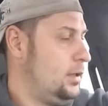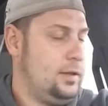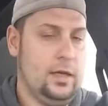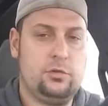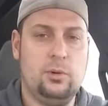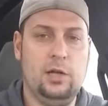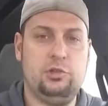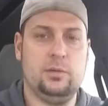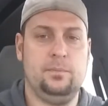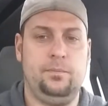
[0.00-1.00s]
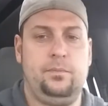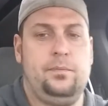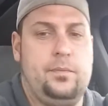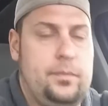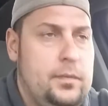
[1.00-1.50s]
thanks for watching,
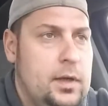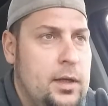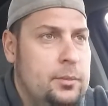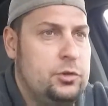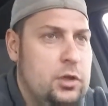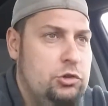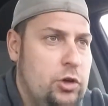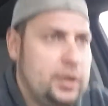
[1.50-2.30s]
and I'm just going to show